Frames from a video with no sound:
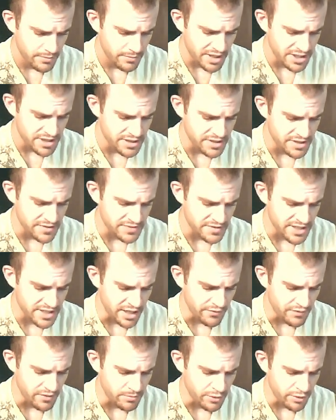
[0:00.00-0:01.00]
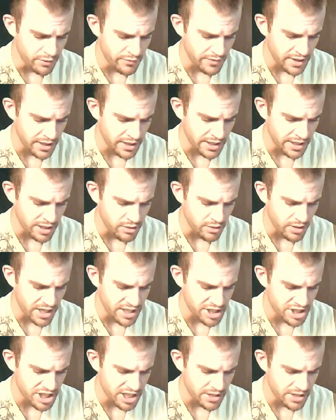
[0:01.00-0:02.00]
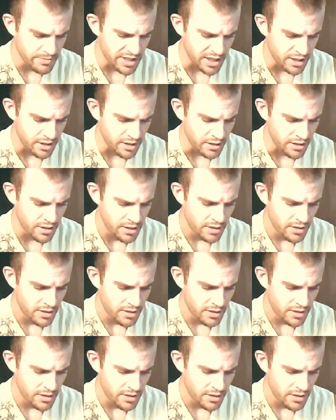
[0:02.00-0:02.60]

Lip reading: pinches of snuff and moving like a great she-bear,